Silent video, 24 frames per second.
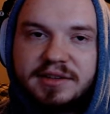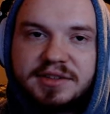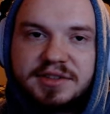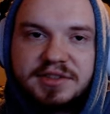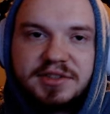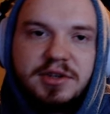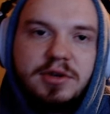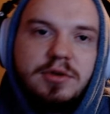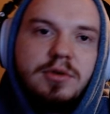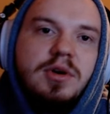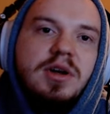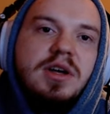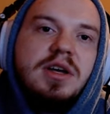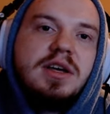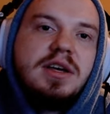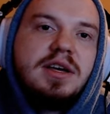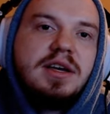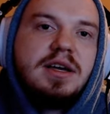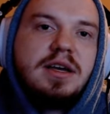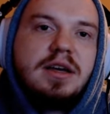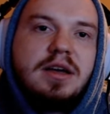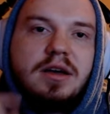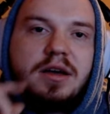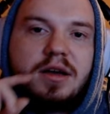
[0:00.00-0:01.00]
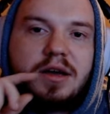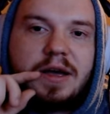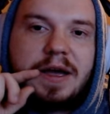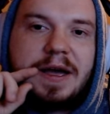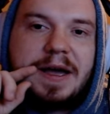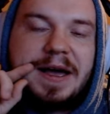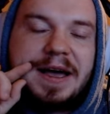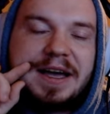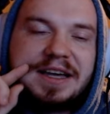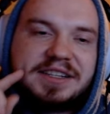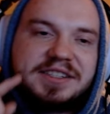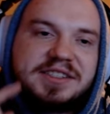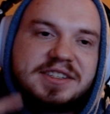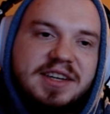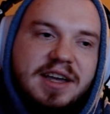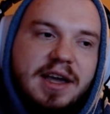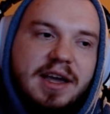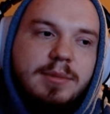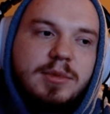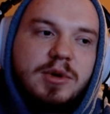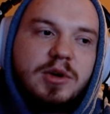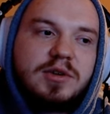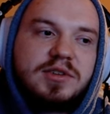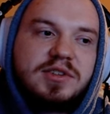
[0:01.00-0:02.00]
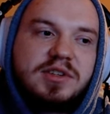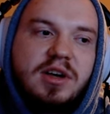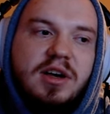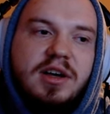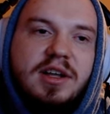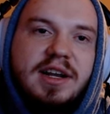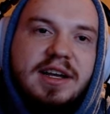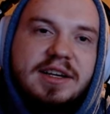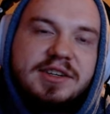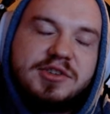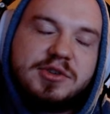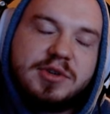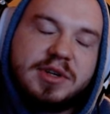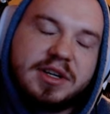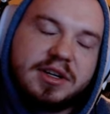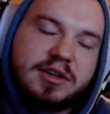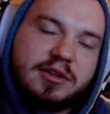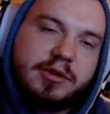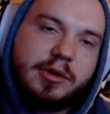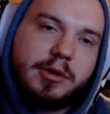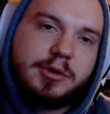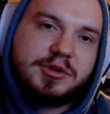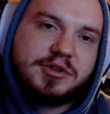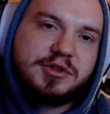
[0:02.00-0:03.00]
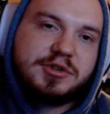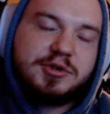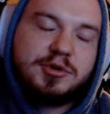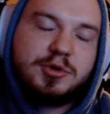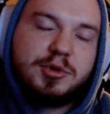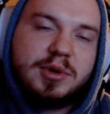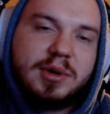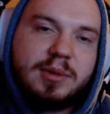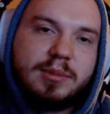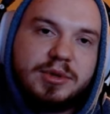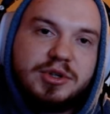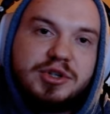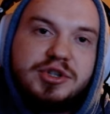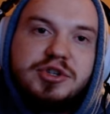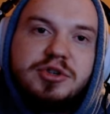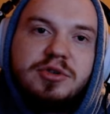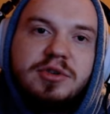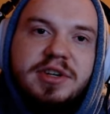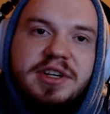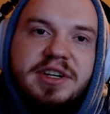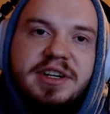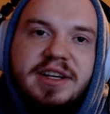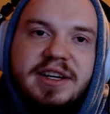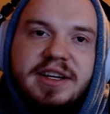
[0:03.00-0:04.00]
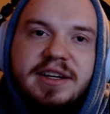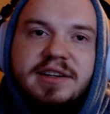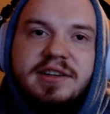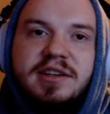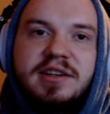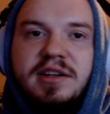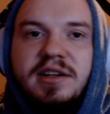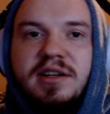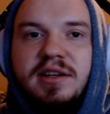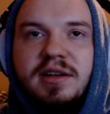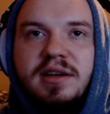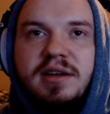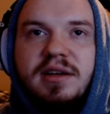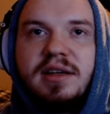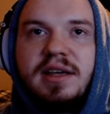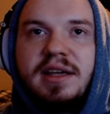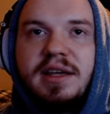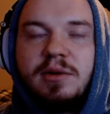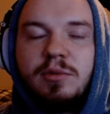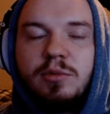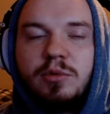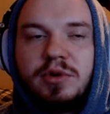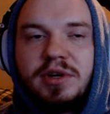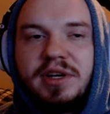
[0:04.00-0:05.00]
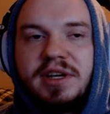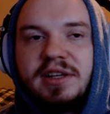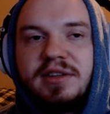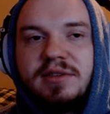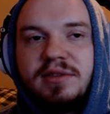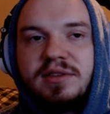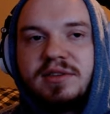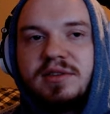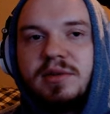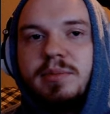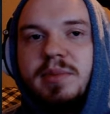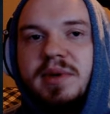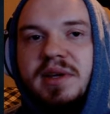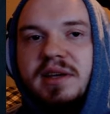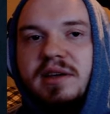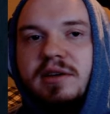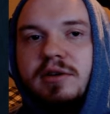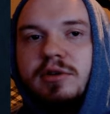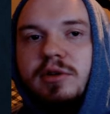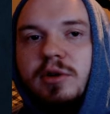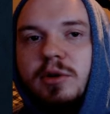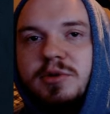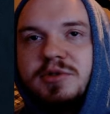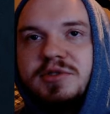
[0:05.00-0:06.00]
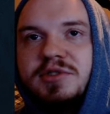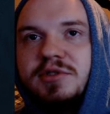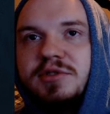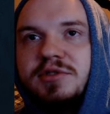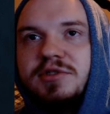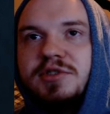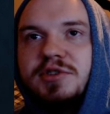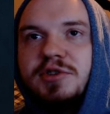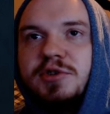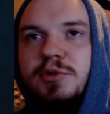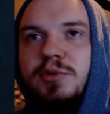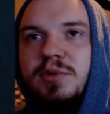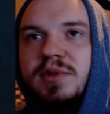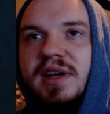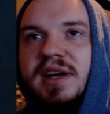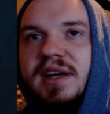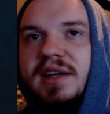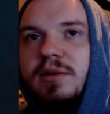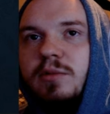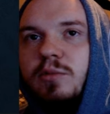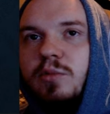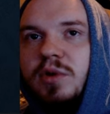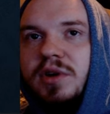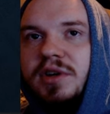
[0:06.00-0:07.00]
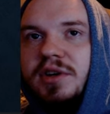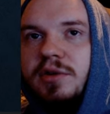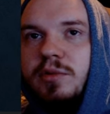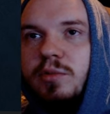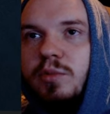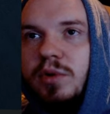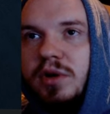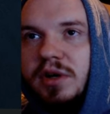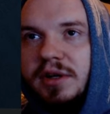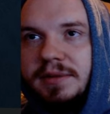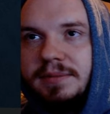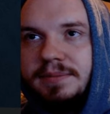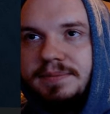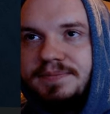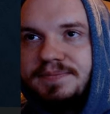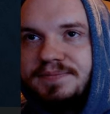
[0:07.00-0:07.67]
So as time goes on, as you get closer to that maturity date, it will get to be closer to that one to one.